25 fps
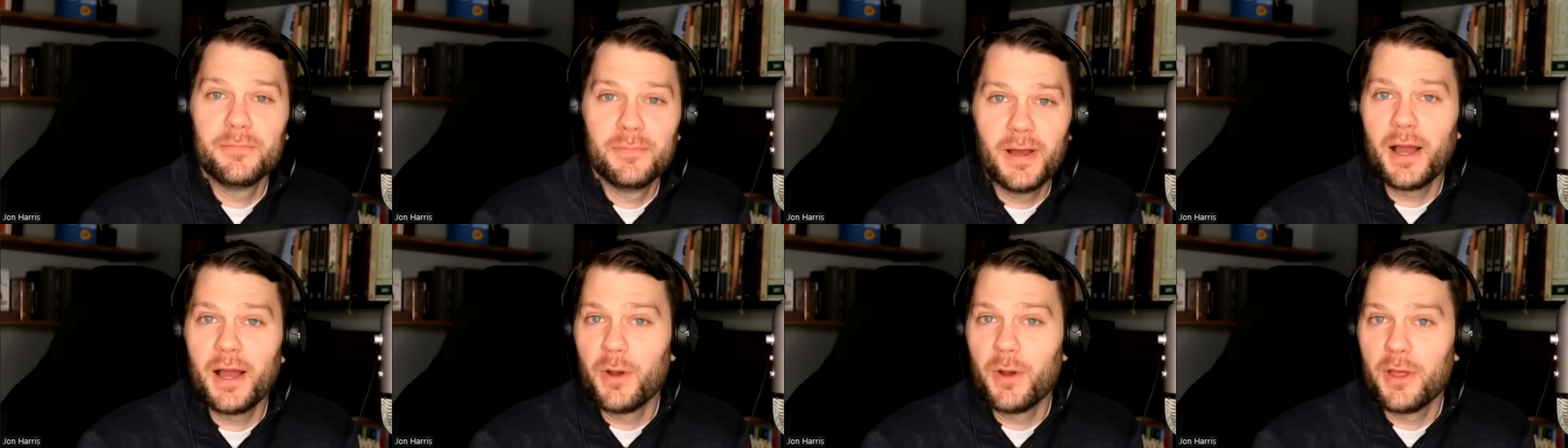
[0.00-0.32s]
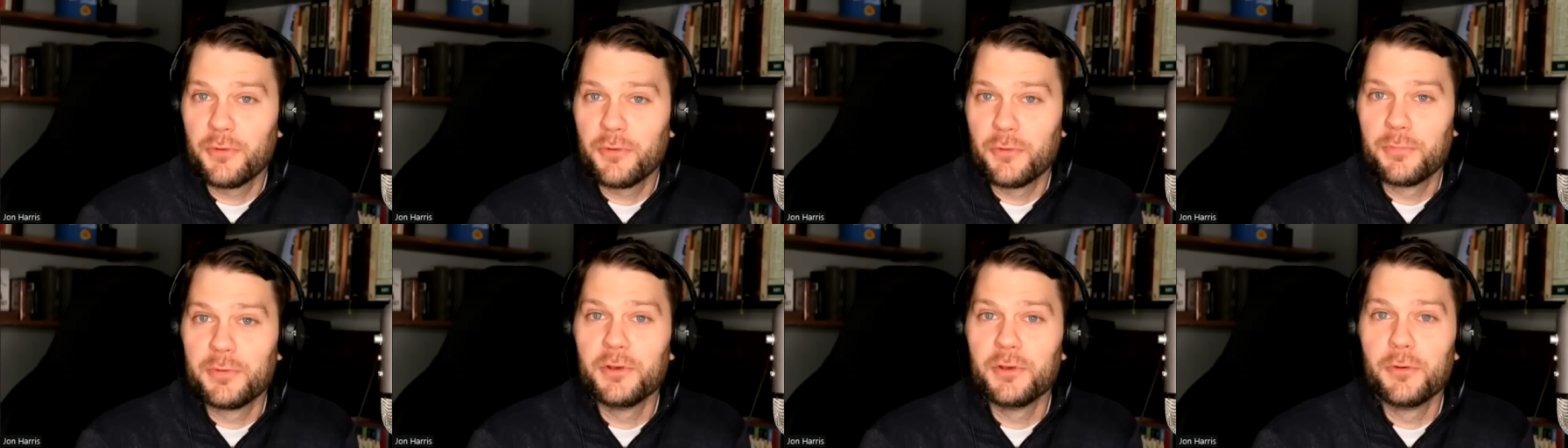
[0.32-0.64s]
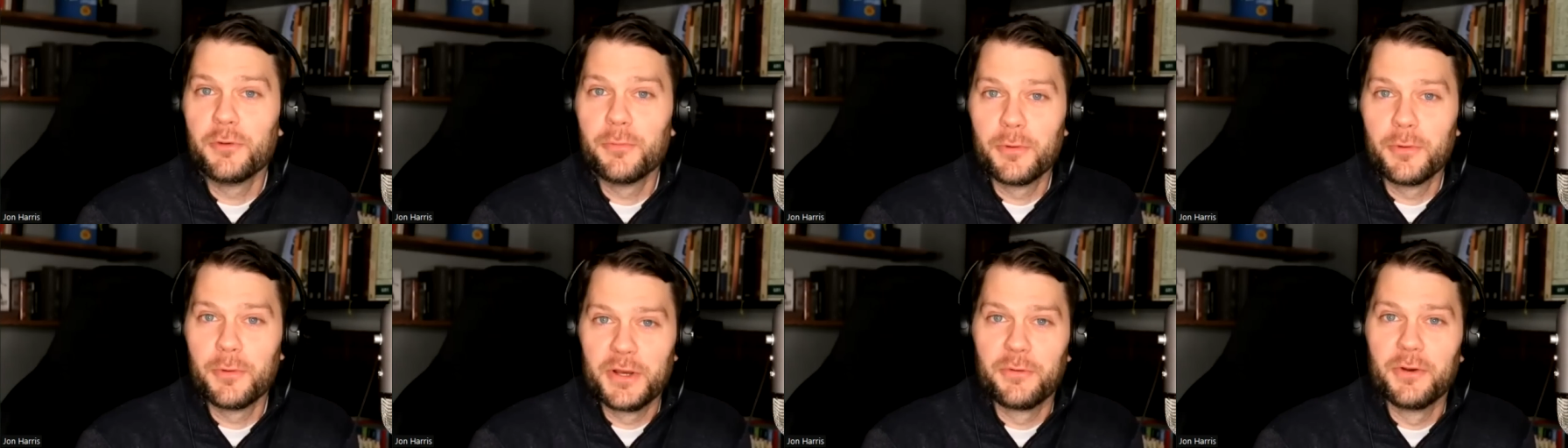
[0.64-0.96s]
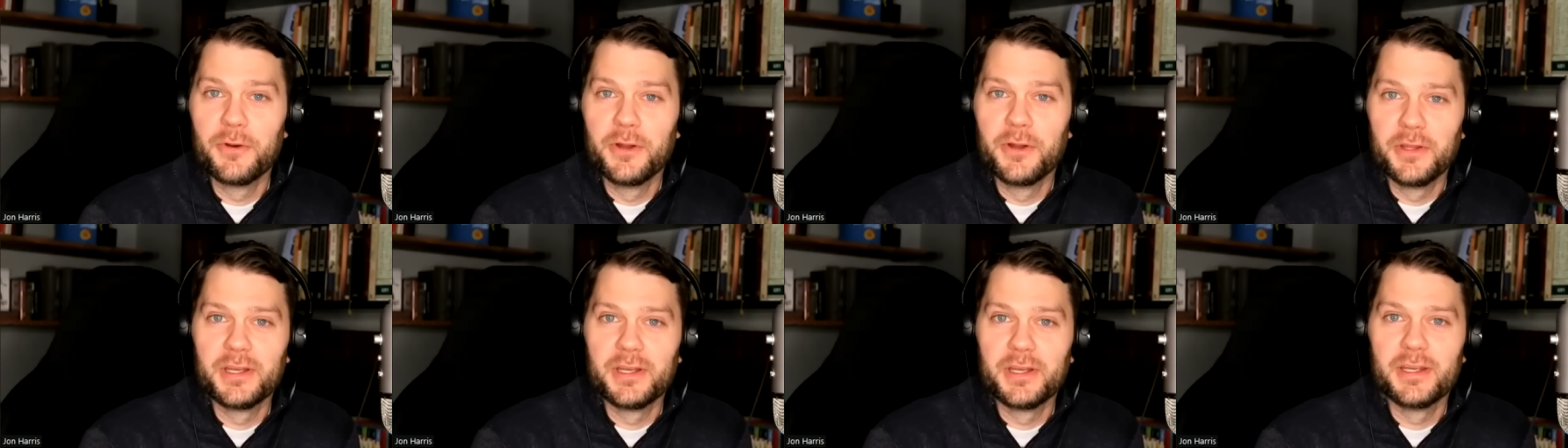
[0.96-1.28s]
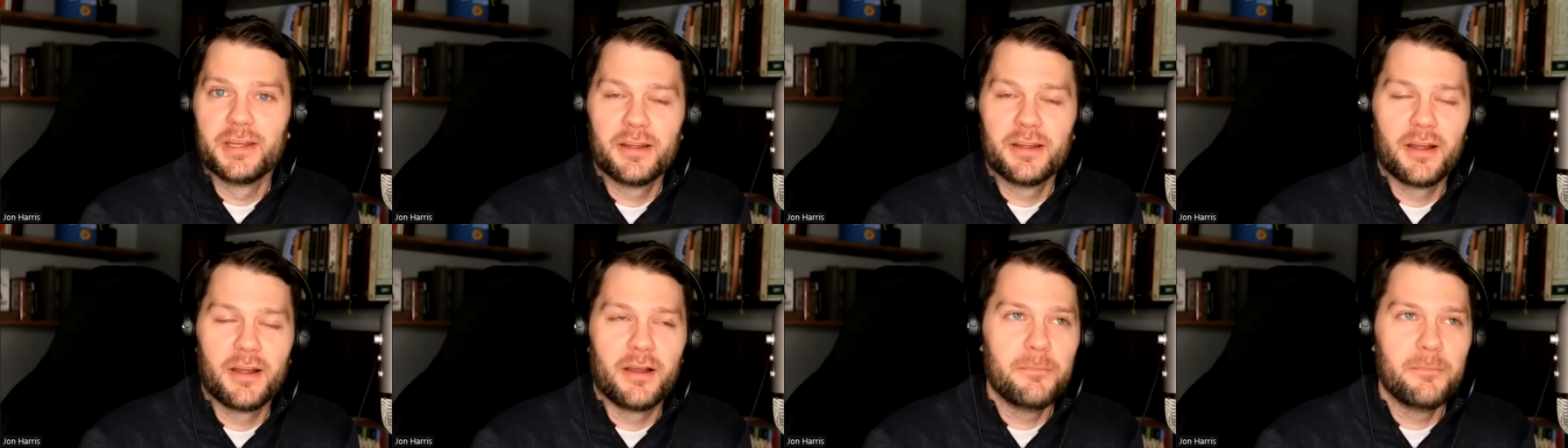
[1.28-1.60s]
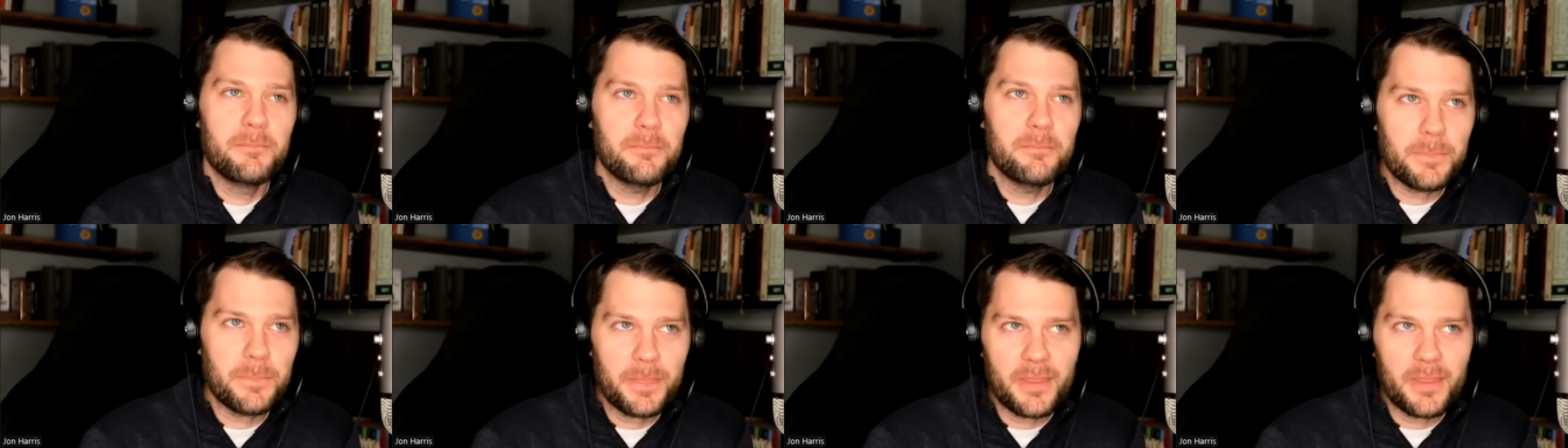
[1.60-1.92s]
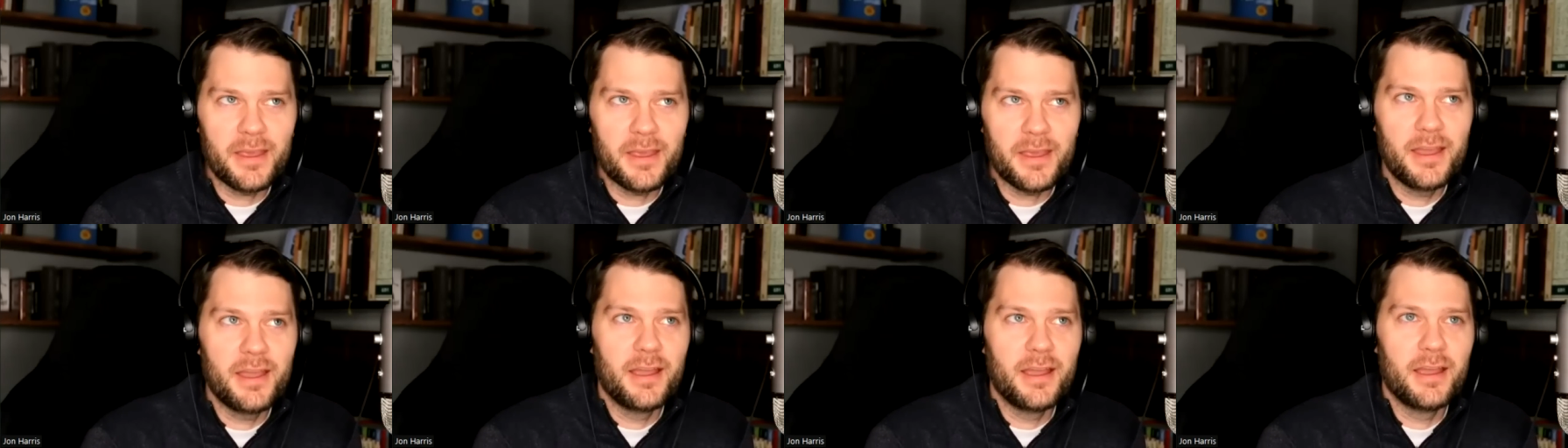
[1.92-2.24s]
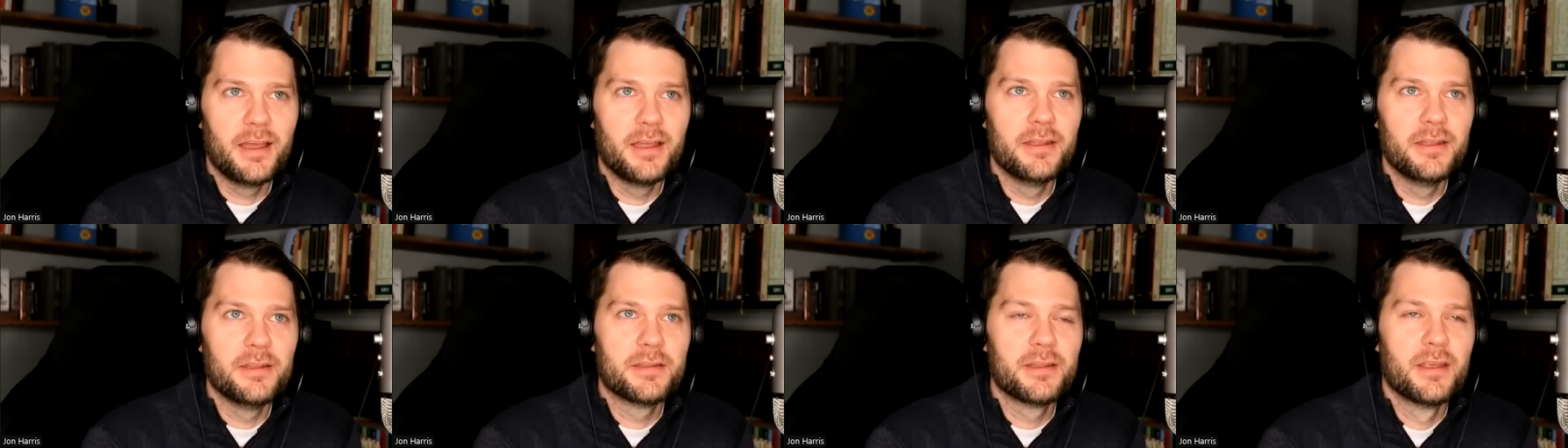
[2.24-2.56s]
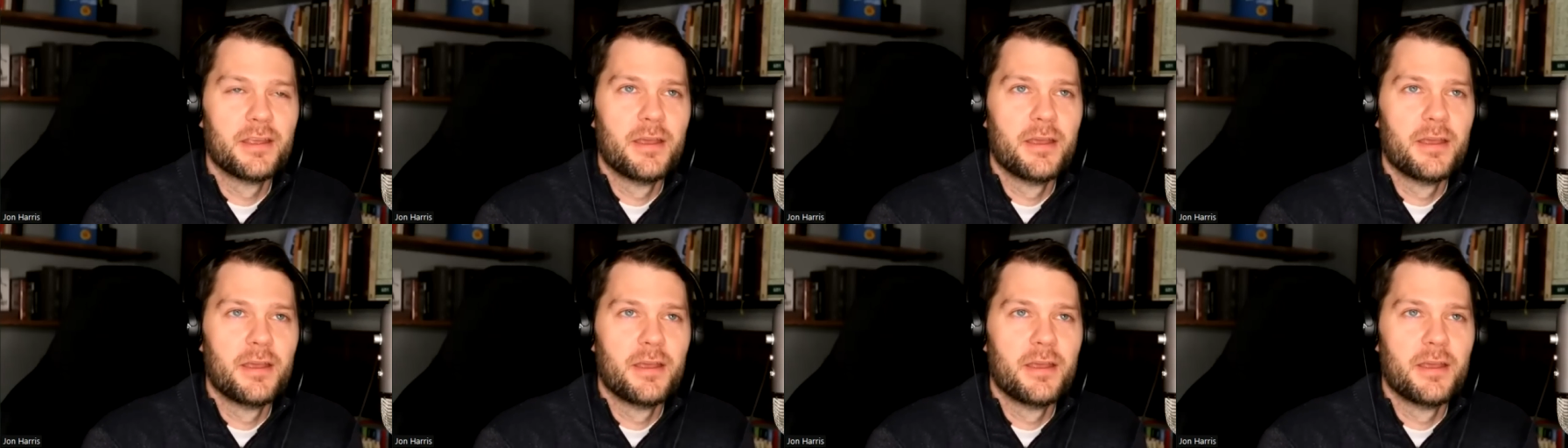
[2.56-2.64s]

I went through puberty really, uh, and